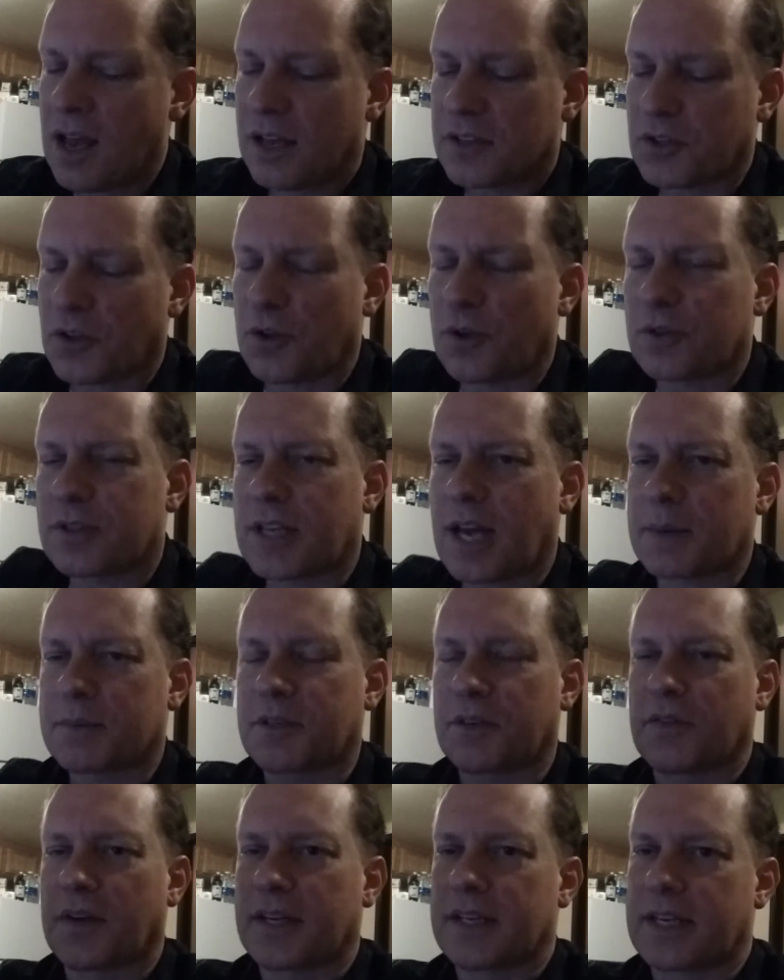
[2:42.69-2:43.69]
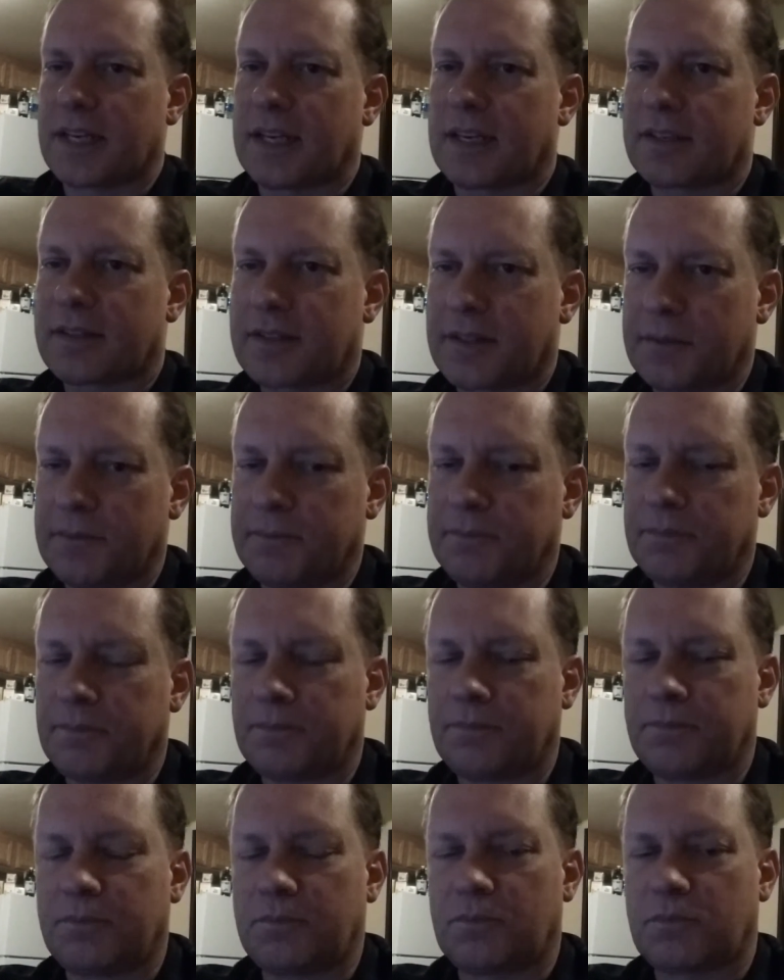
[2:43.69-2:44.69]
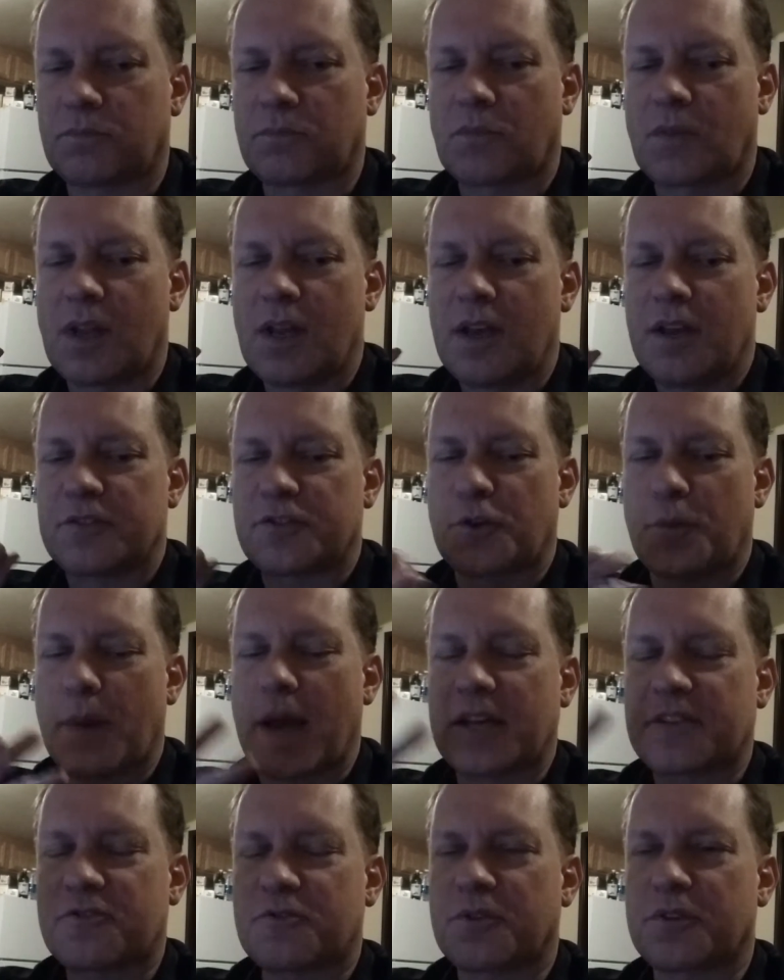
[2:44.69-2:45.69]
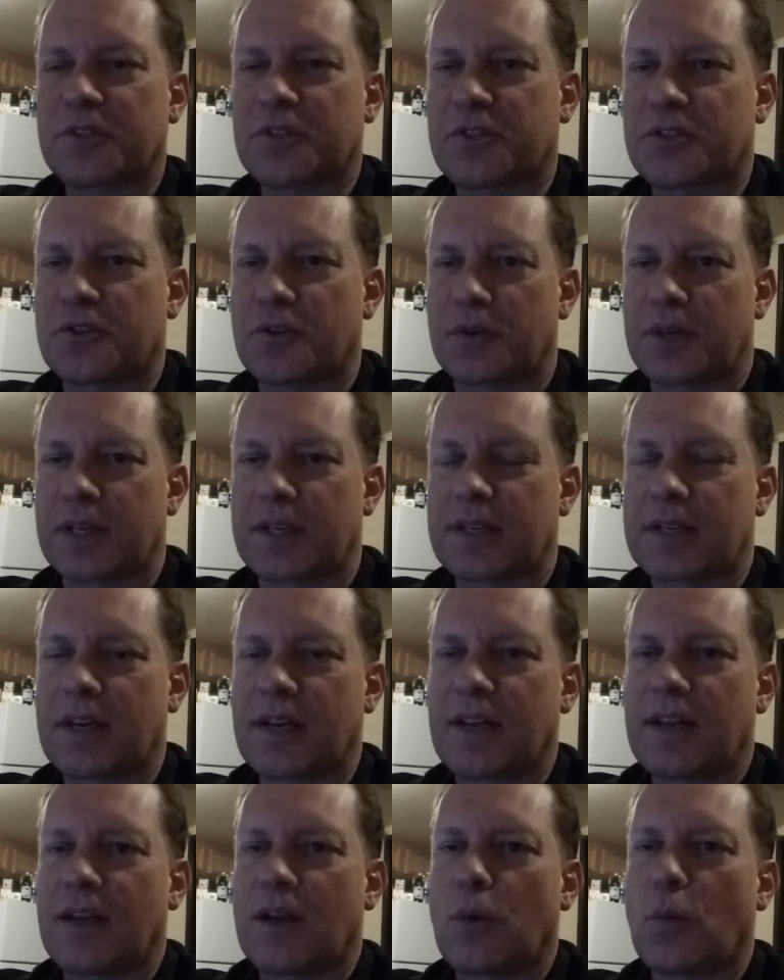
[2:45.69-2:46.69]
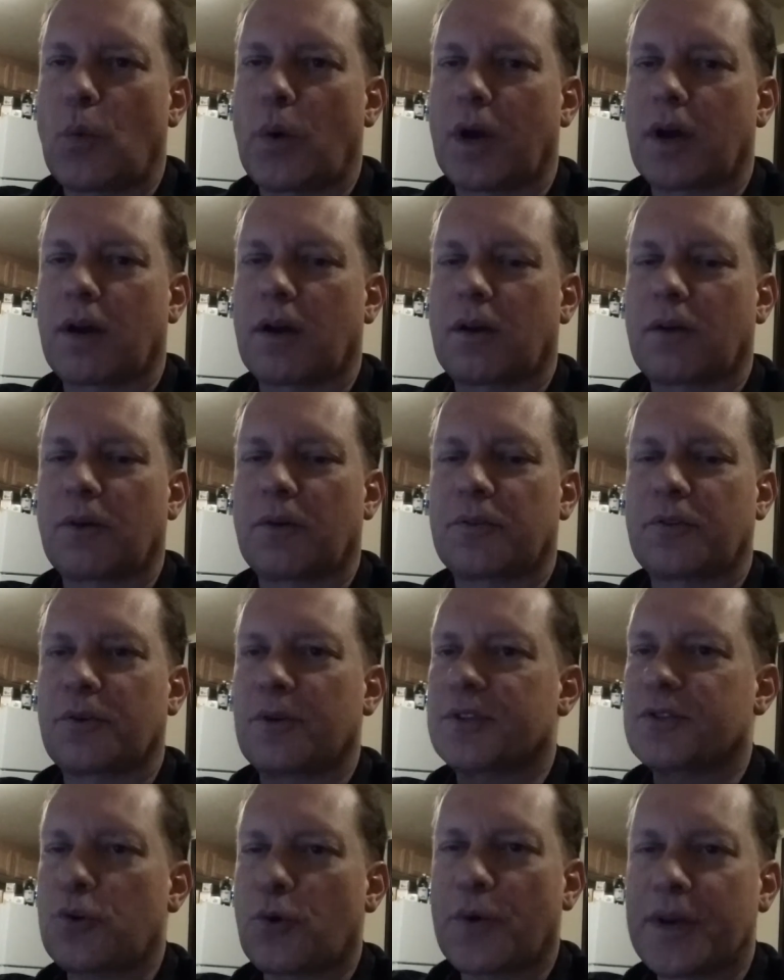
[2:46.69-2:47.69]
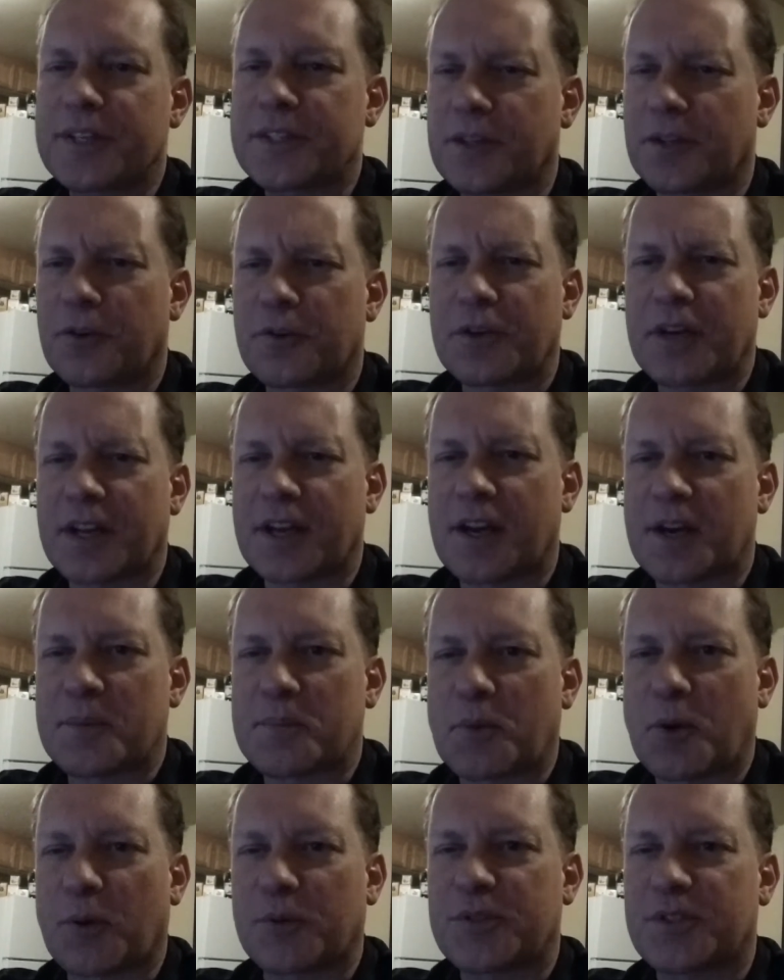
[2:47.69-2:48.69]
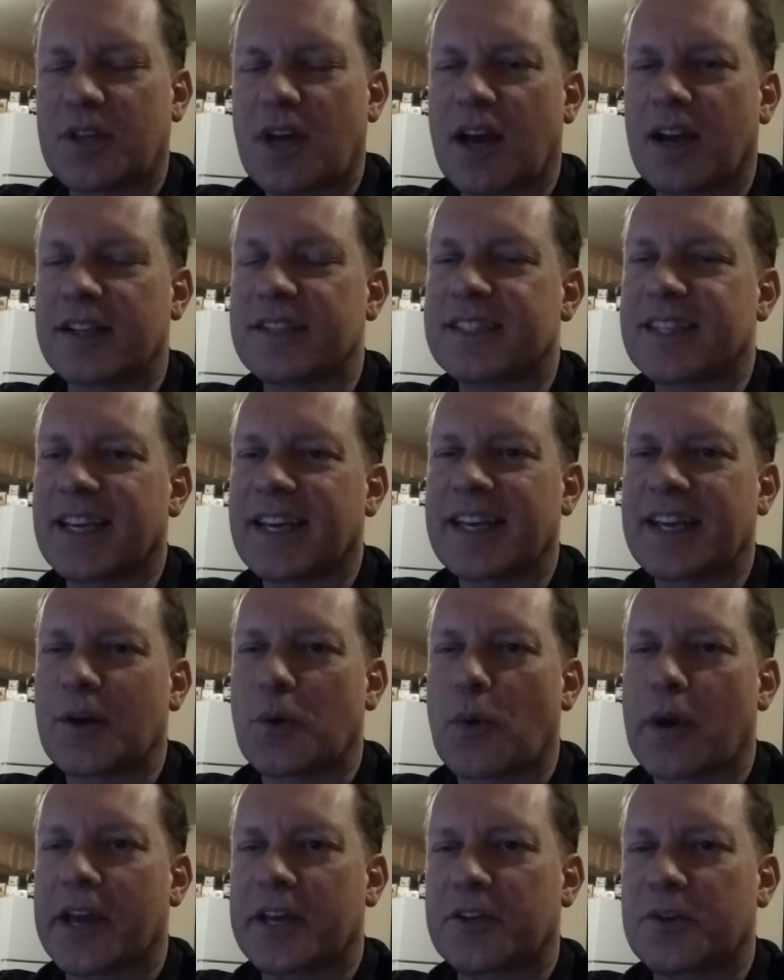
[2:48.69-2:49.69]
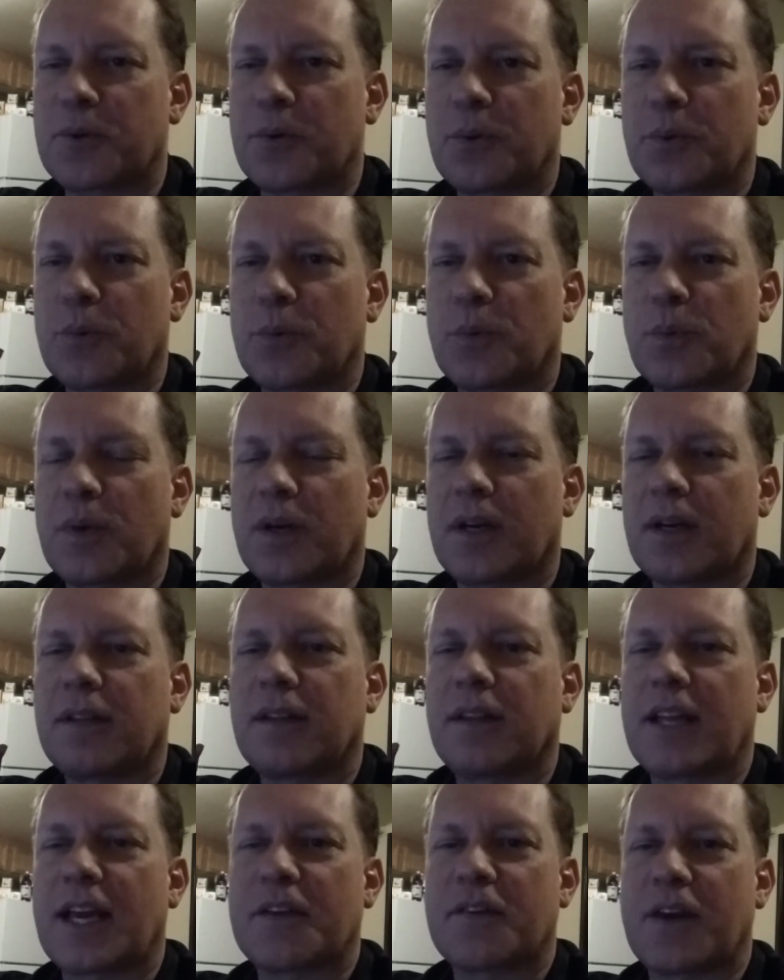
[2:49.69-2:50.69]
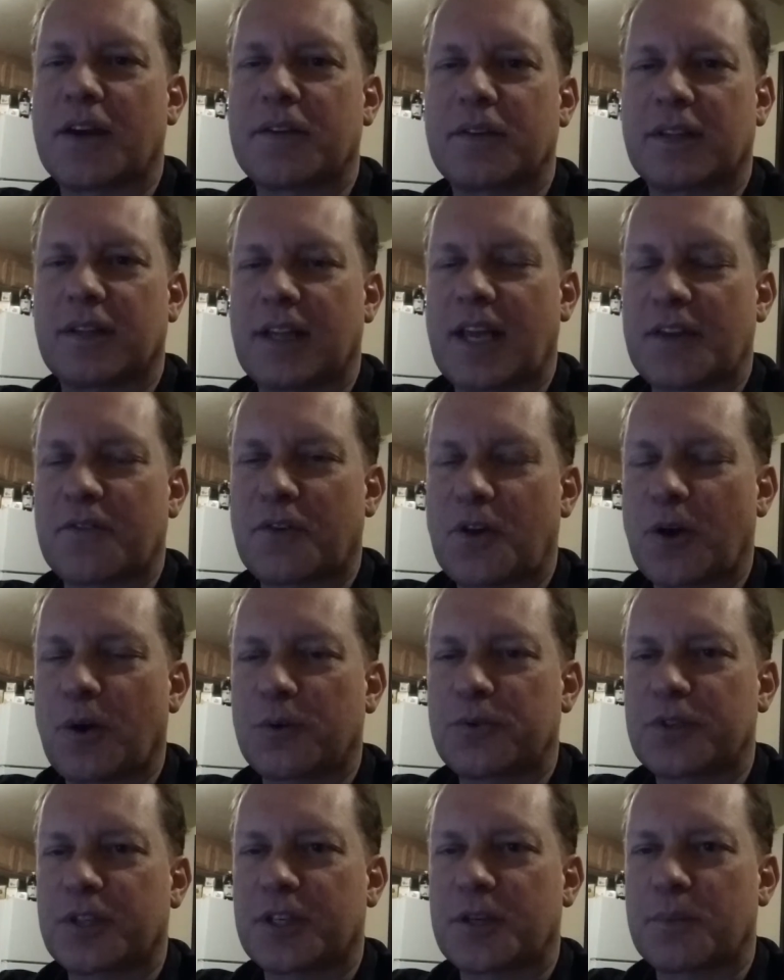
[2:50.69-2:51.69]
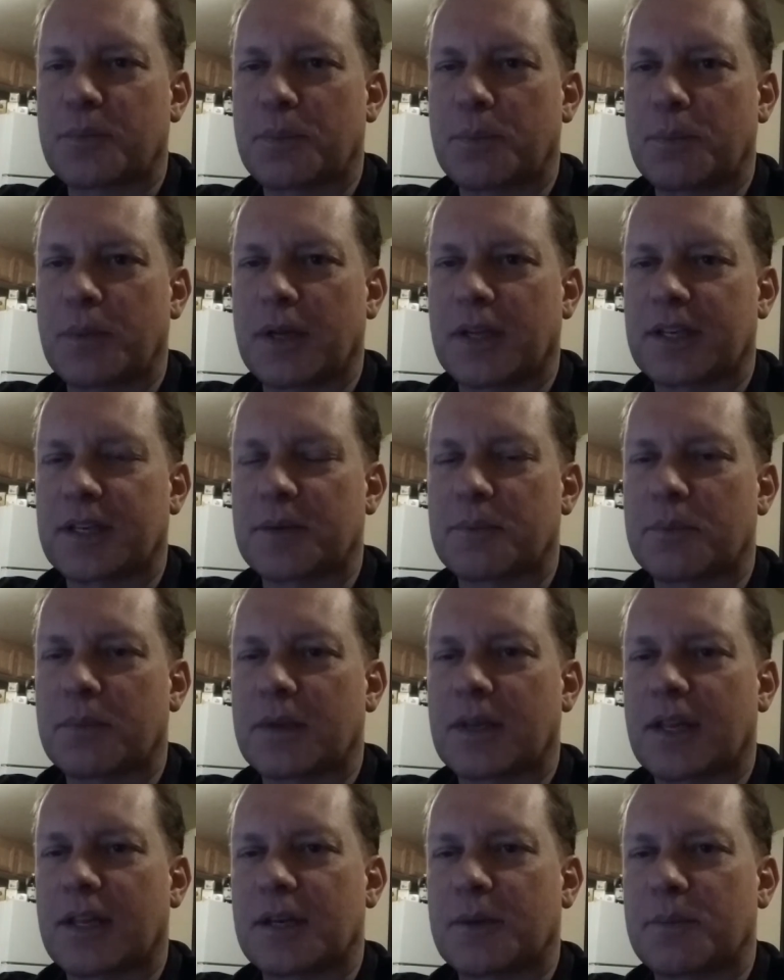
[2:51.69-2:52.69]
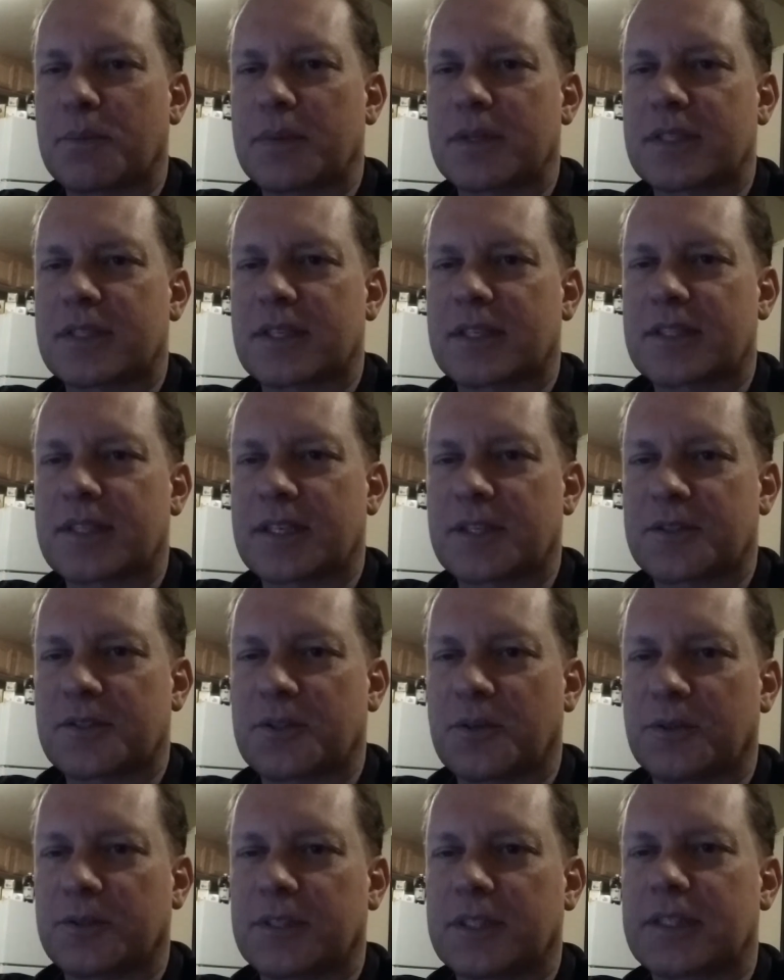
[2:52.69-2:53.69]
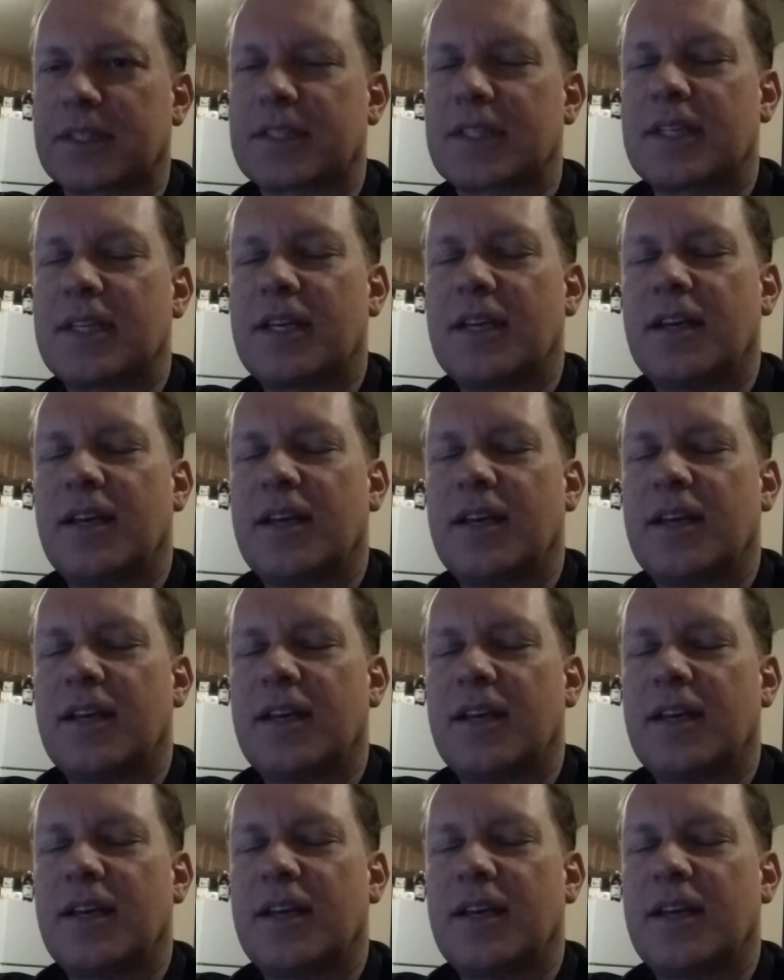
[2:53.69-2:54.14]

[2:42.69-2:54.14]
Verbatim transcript: So those types of ideas. So master and student, where there is always learning on both sides. Anyway, I do life coach and a business consultant,